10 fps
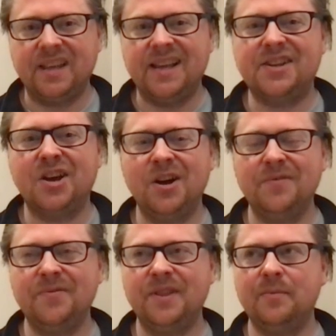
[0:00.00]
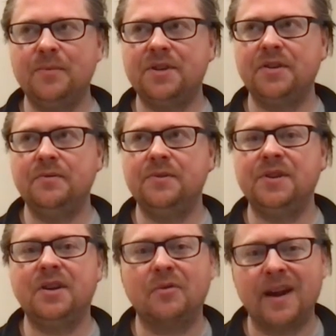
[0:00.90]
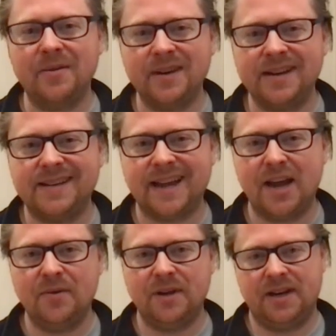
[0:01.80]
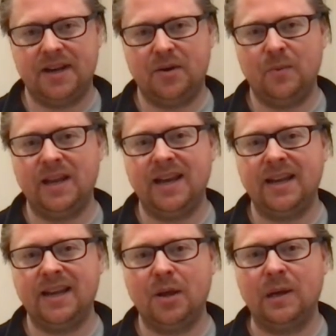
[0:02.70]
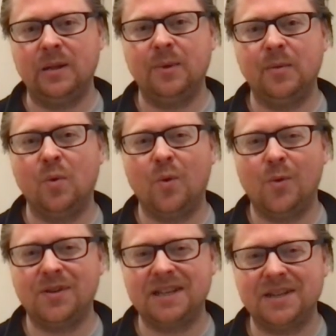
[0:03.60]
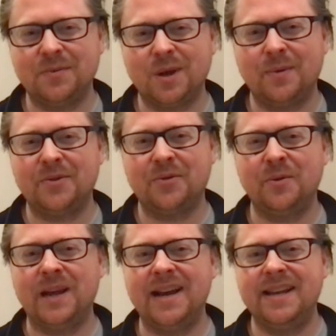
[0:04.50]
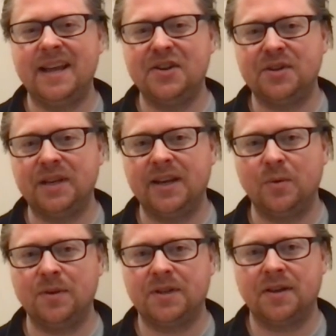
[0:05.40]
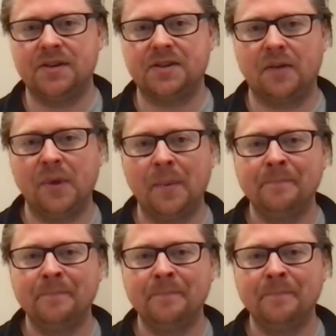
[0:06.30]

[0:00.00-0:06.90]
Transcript: It's hard for them to to ground it down in here, and we're getting a little bit more autism coming through and ADHD and all this kind of stuff